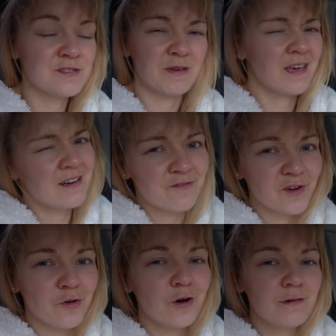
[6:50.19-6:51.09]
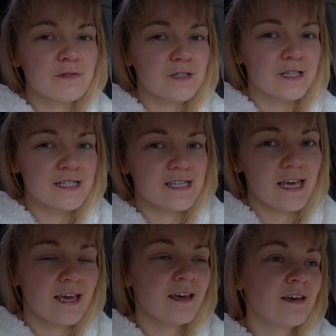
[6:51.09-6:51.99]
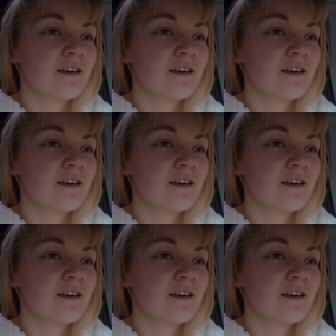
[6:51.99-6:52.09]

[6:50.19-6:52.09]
We kind of forgot it was going to set